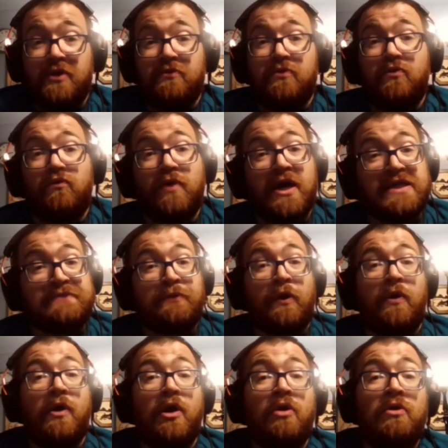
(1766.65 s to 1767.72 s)
Ross
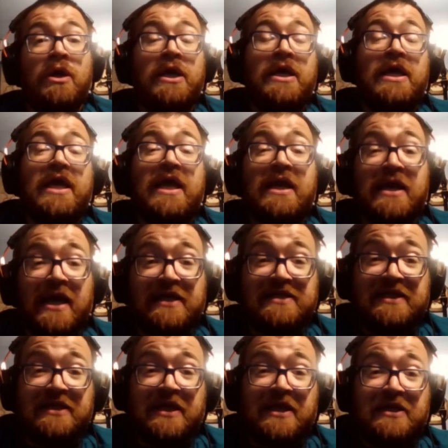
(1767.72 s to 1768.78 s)
Perot in
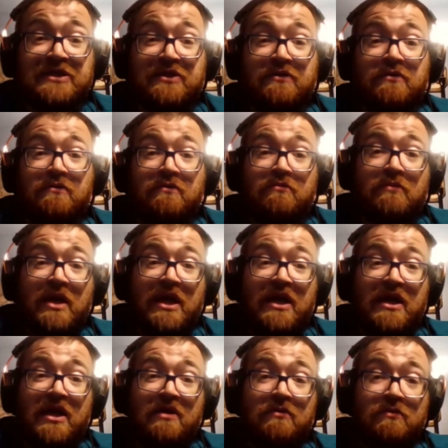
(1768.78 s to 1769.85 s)
1992 made
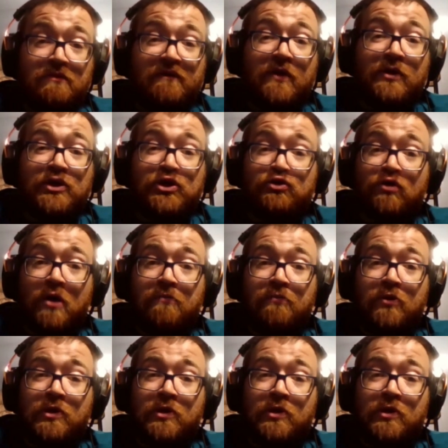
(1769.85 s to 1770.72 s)
a very strong push,